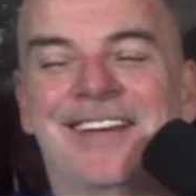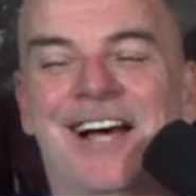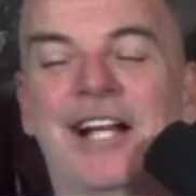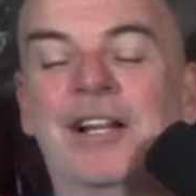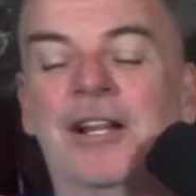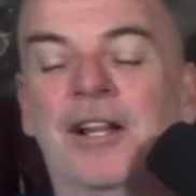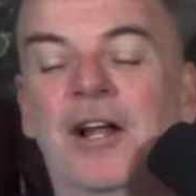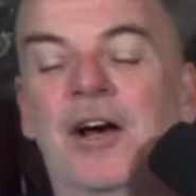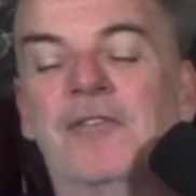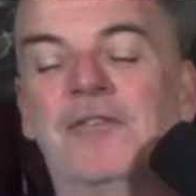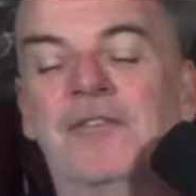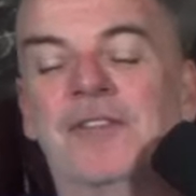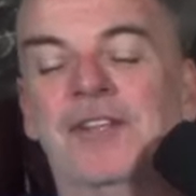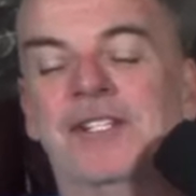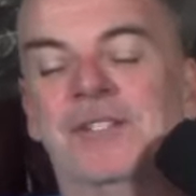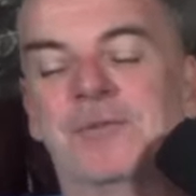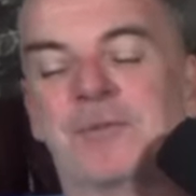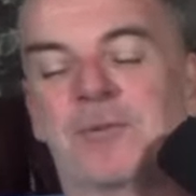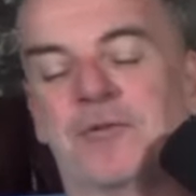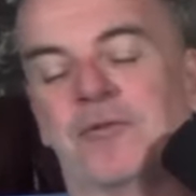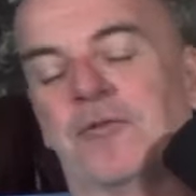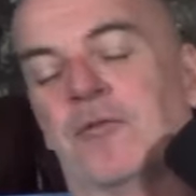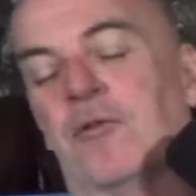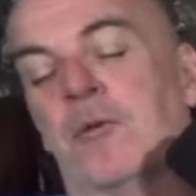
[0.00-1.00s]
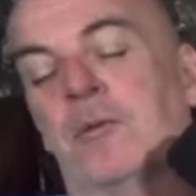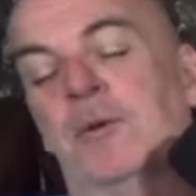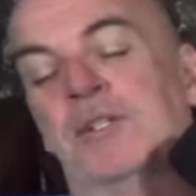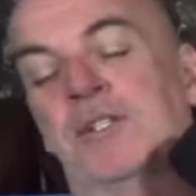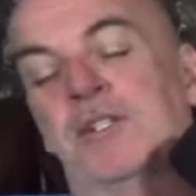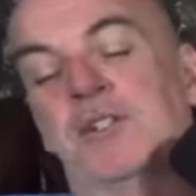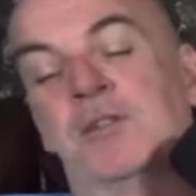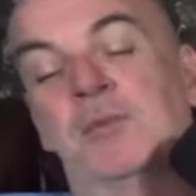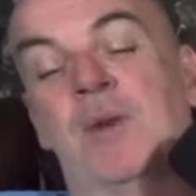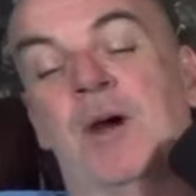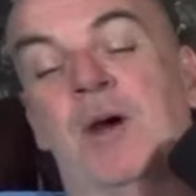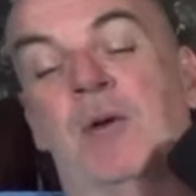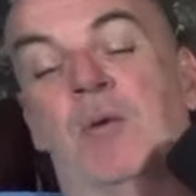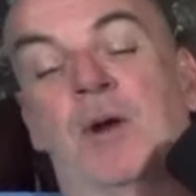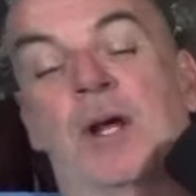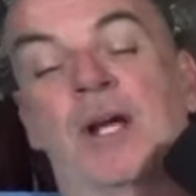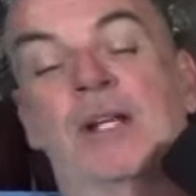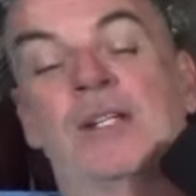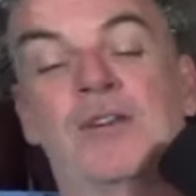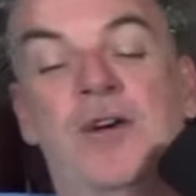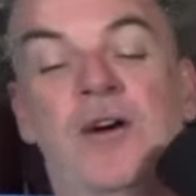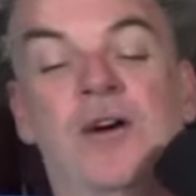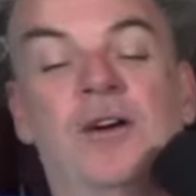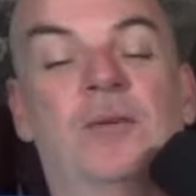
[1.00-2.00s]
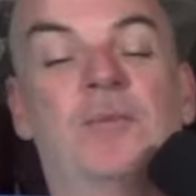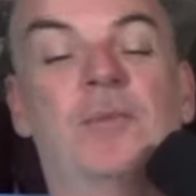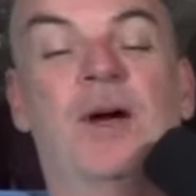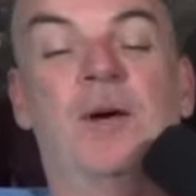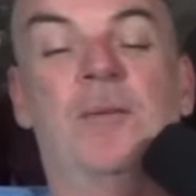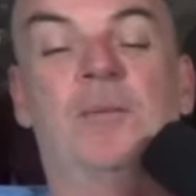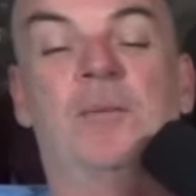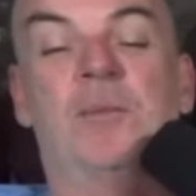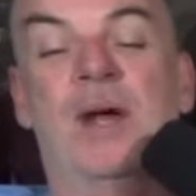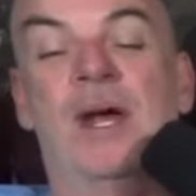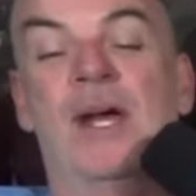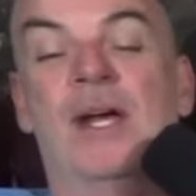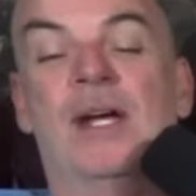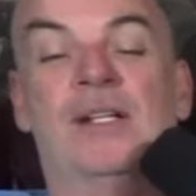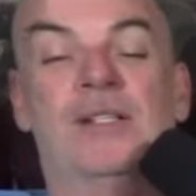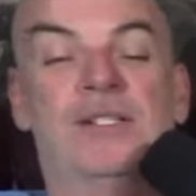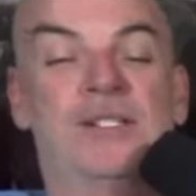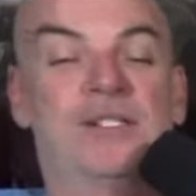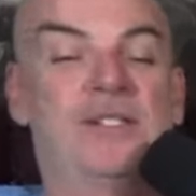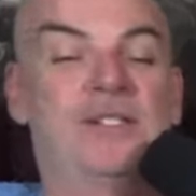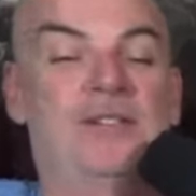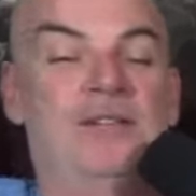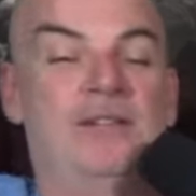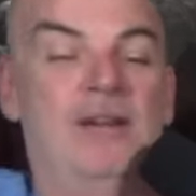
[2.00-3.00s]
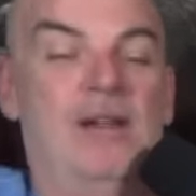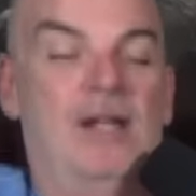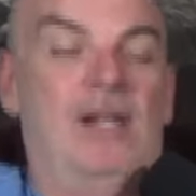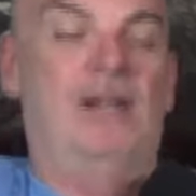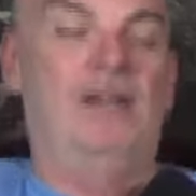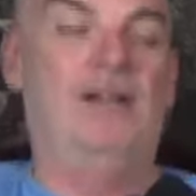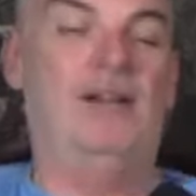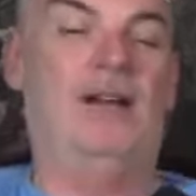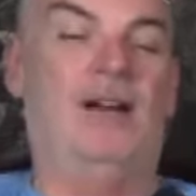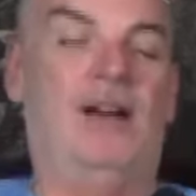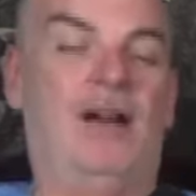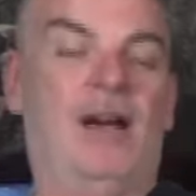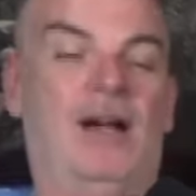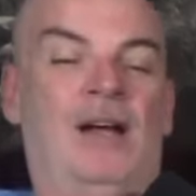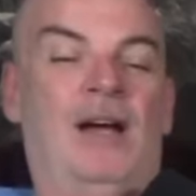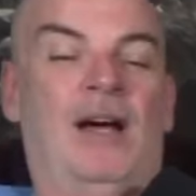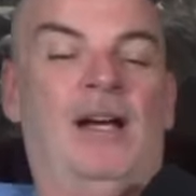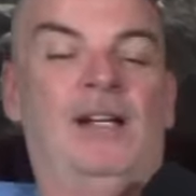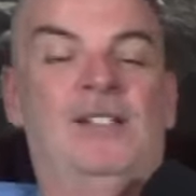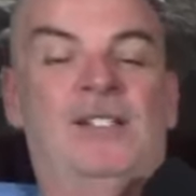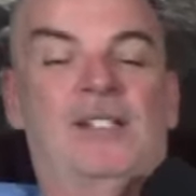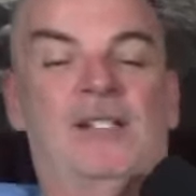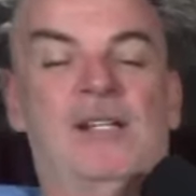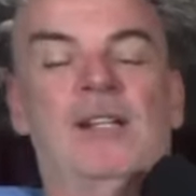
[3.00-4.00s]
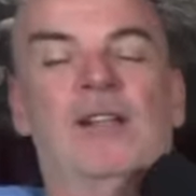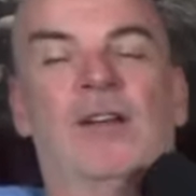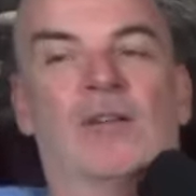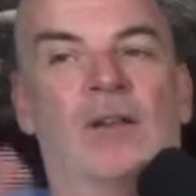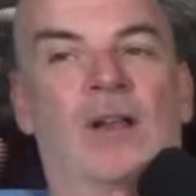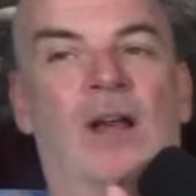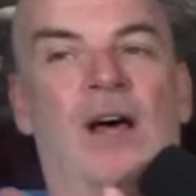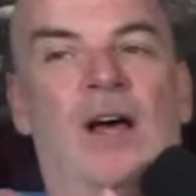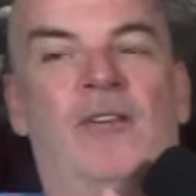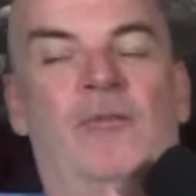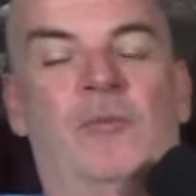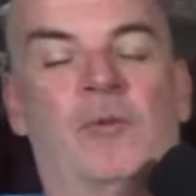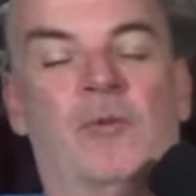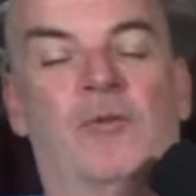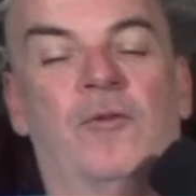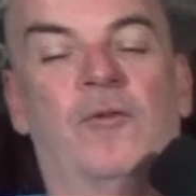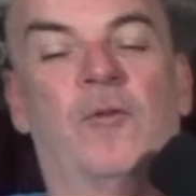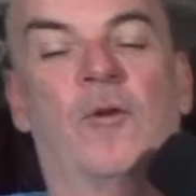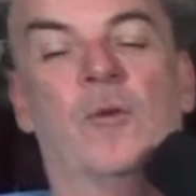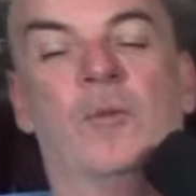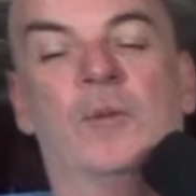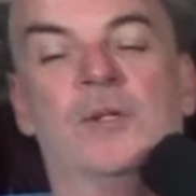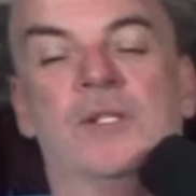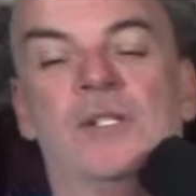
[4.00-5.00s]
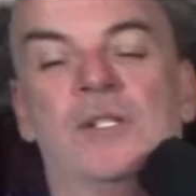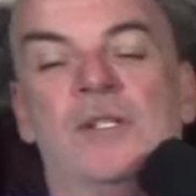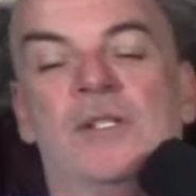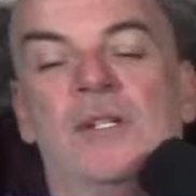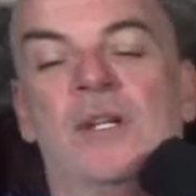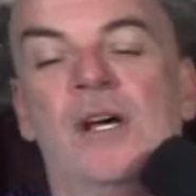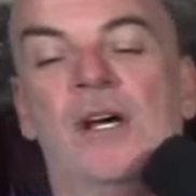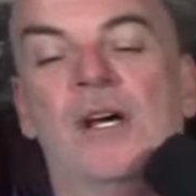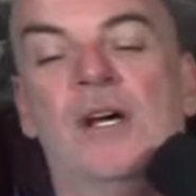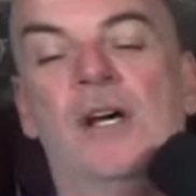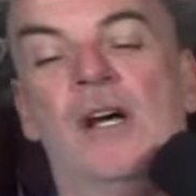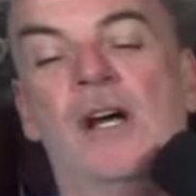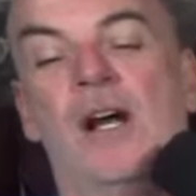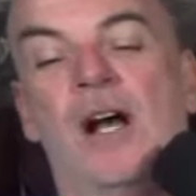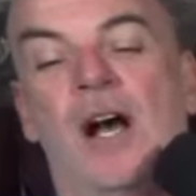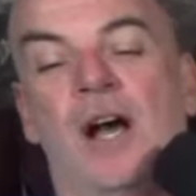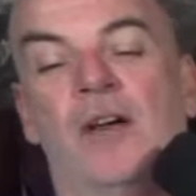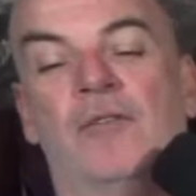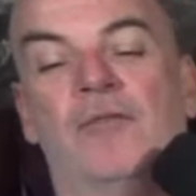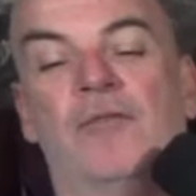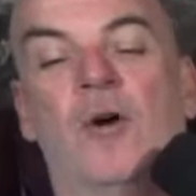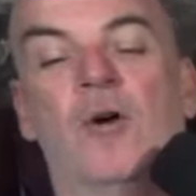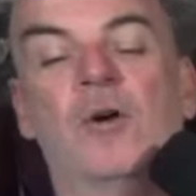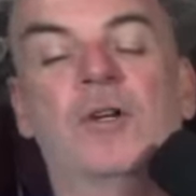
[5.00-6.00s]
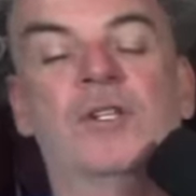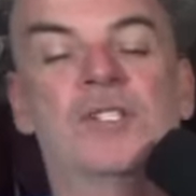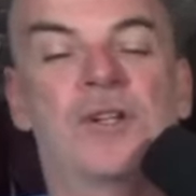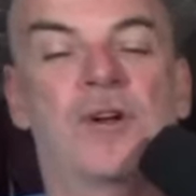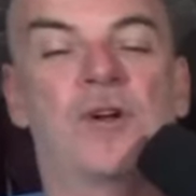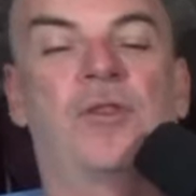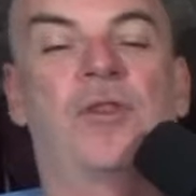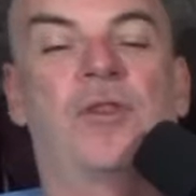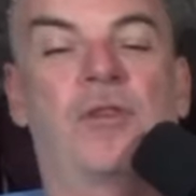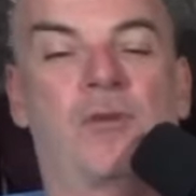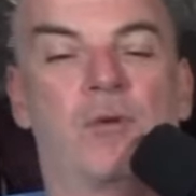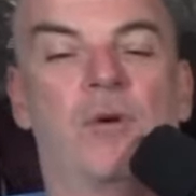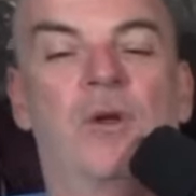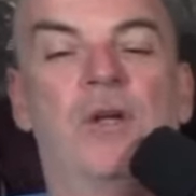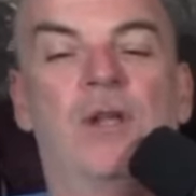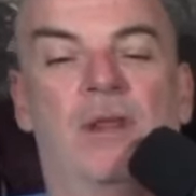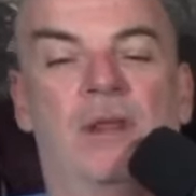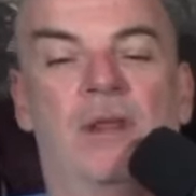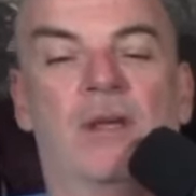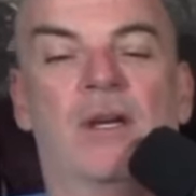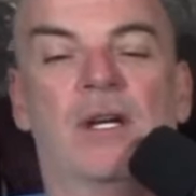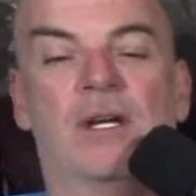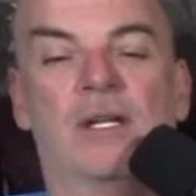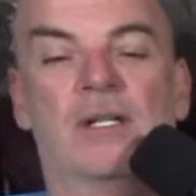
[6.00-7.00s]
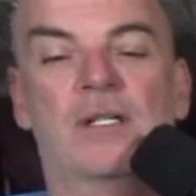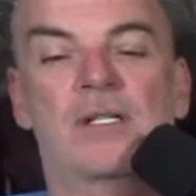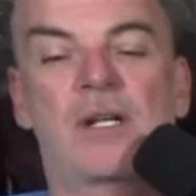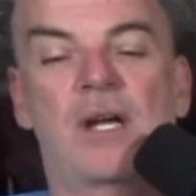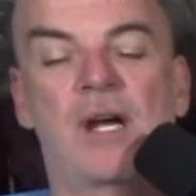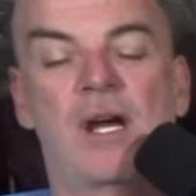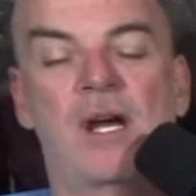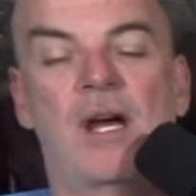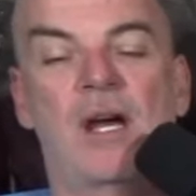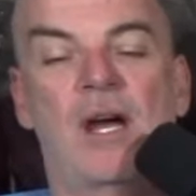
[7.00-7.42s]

I love these performances, man. When I talk about bands and I, I see their live performances, I focus on three things.